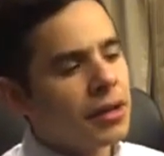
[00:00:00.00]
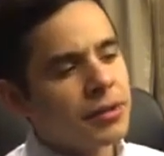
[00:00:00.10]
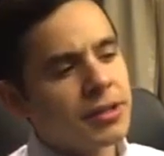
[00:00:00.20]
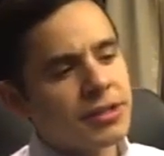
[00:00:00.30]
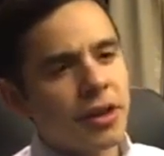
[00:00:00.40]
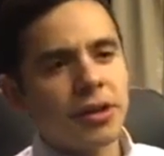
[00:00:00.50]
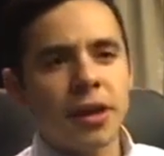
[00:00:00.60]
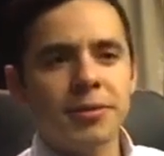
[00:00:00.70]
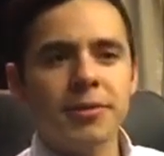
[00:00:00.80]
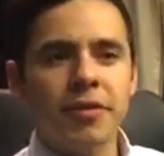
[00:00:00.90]
oh, the
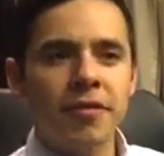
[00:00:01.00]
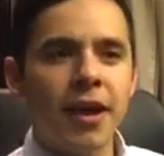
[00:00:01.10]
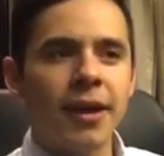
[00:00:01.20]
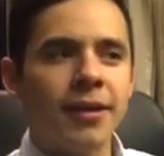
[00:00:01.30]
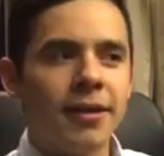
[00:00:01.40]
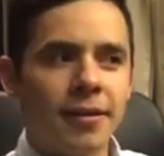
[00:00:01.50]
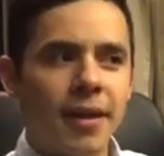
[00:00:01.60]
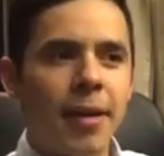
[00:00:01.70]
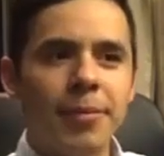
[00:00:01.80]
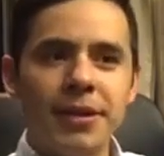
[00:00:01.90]
song helps me find
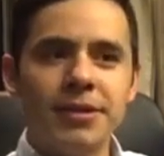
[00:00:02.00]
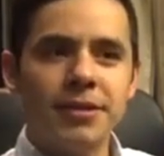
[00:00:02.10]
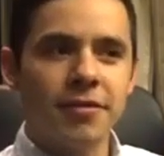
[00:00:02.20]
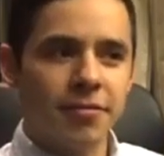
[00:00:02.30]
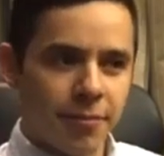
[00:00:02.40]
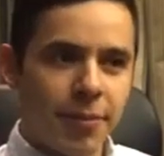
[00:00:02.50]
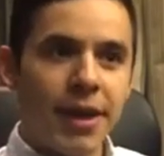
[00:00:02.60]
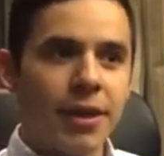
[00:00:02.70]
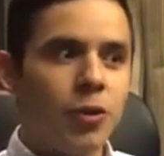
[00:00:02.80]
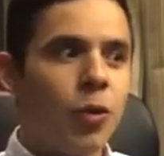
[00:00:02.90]
that piece of
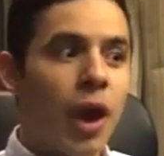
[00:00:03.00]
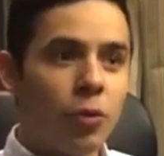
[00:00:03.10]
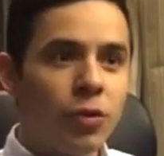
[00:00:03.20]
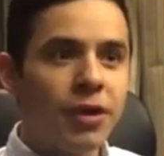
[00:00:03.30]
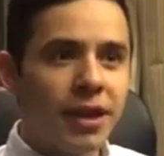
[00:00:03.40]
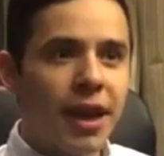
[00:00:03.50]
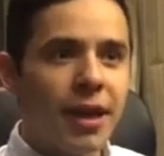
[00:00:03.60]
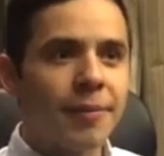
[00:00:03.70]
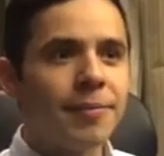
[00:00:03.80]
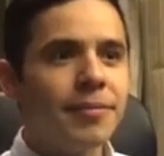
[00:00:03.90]
me, who I
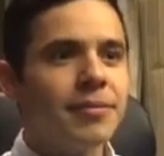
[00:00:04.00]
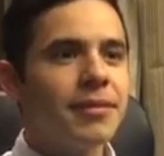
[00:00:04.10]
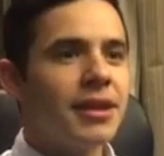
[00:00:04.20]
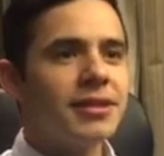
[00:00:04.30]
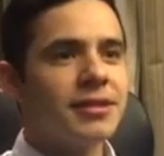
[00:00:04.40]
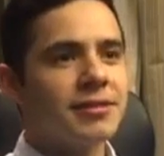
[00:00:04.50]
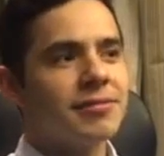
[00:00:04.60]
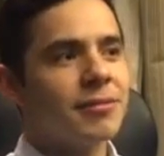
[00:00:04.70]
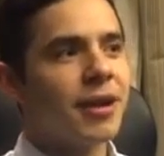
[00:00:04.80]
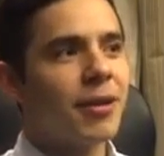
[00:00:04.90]
really am. That's
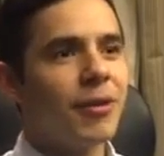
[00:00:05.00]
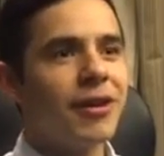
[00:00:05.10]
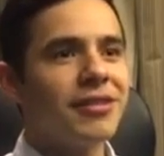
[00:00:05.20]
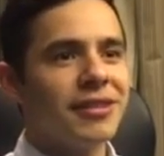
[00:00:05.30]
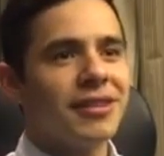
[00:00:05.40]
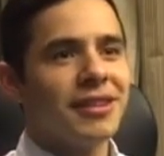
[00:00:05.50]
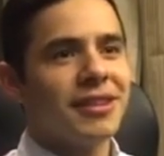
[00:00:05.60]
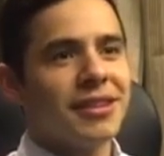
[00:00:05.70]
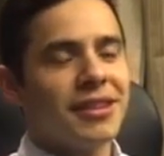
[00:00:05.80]
what I want.